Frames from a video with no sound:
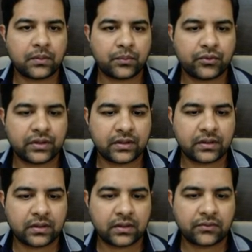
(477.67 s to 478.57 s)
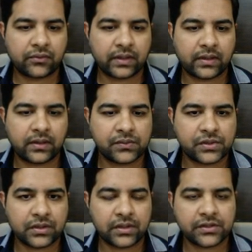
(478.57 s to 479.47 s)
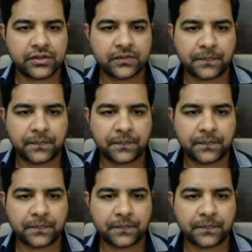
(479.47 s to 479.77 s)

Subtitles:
put it in try new search,